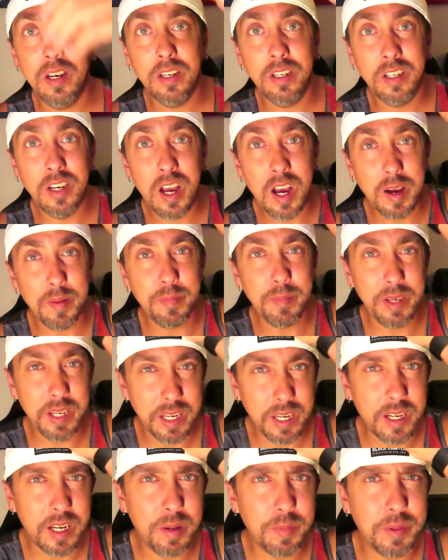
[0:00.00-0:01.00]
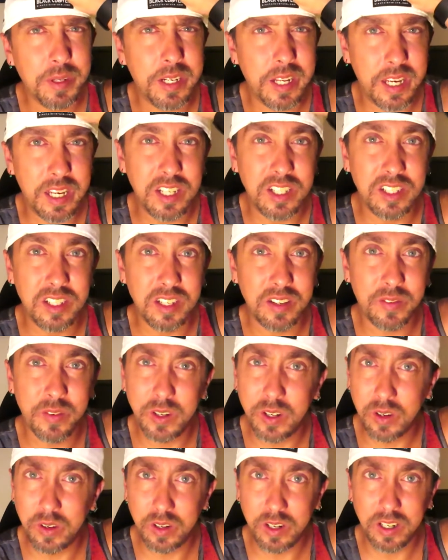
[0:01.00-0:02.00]
not me couple days if
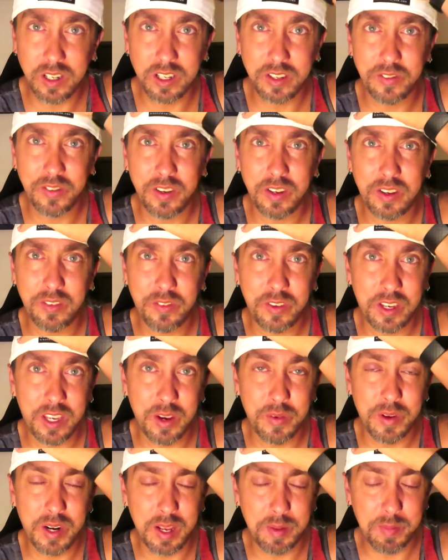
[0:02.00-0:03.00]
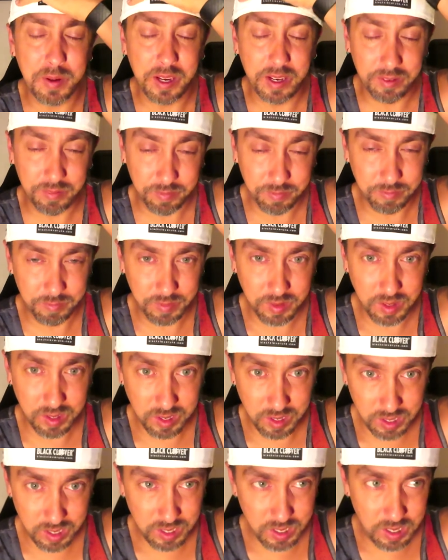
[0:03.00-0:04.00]
you don't if you if you get what I mean
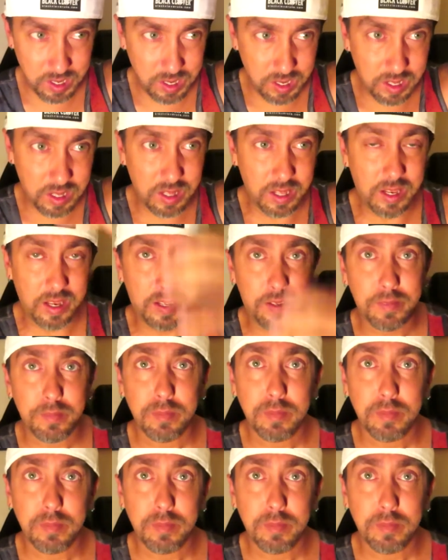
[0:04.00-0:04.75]
like